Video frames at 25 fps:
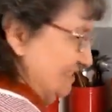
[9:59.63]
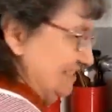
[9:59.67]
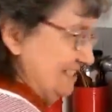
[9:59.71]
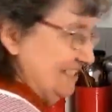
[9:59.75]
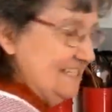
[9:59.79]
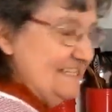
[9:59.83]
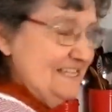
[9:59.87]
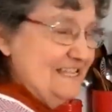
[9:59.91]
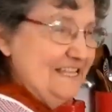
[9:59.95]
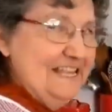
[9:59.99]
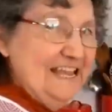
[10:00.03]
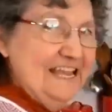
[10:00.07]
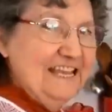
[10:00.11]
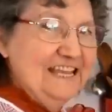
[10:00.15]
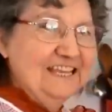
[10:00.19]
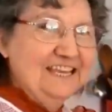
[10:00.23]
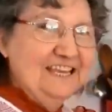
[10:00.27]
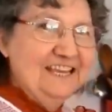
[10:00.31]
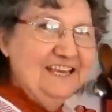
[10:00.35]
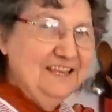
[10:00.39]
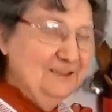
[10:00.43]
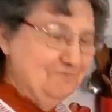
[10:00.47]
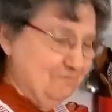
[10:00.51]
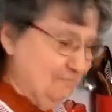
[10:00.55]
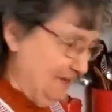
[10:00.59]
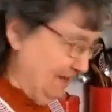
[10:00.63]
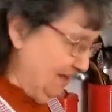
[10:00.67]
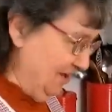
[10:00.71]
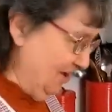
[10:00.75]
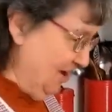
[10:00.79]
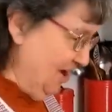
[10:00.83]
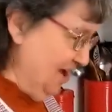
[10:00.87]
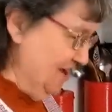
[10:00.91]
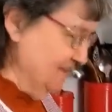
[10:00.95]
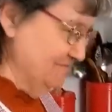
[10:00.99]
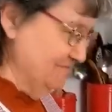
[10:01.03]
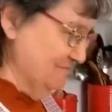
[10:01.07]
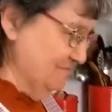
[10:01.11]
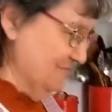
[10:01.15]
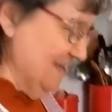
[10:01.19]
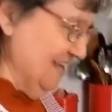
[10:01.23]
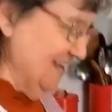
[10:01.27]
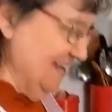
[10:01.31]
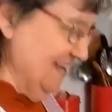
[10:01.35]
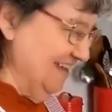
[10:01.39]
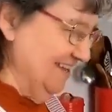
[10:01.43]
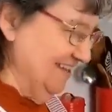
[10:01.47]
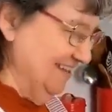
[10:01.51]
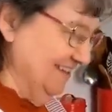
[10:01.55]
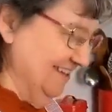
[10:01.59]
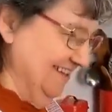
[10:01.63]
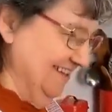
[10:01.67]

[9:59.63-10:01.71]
it, sneaking behind me.